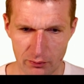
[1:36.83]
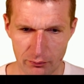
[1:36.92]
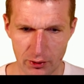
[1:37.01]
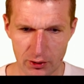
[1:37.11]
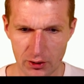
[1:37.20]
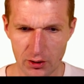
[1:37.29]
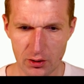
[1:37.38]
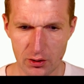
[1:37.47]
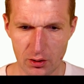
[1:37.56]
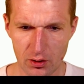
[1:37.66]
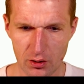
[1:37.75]

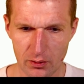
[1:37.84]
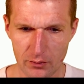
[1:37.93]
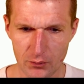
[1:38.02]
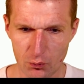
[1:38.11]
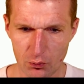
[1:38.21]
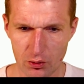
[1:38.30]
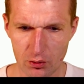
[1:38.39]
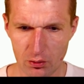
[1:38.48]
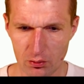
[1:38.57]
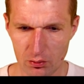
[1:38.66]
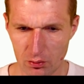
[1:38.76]
unfriendly,
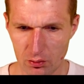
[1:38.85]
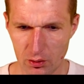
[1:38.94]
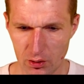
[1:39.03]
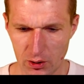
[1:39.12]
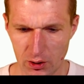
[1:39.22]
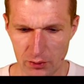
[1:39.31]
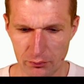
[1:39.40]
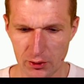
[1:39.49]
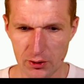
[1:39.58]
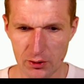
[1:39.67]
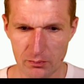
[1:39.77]
return
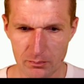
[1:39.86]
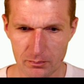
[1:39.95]
unfriendly.